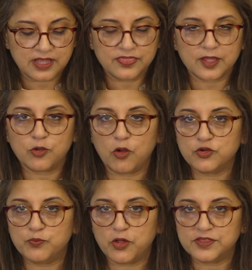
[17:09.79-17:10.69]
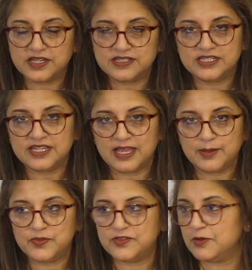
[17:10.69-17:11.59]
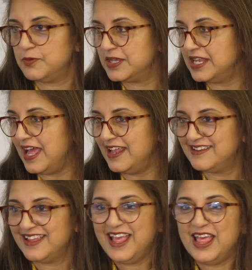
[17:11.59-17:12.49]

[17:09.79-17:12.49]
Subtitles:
the God-bothered types, or we can add